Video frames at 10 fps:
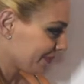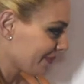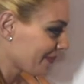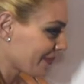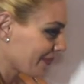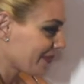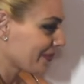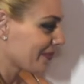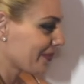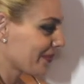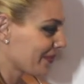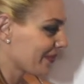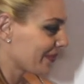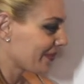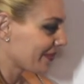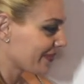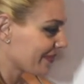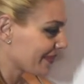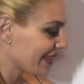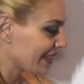
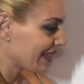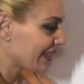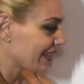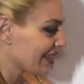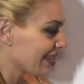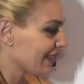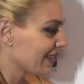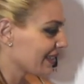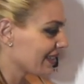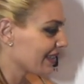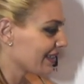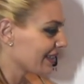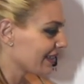[no speech]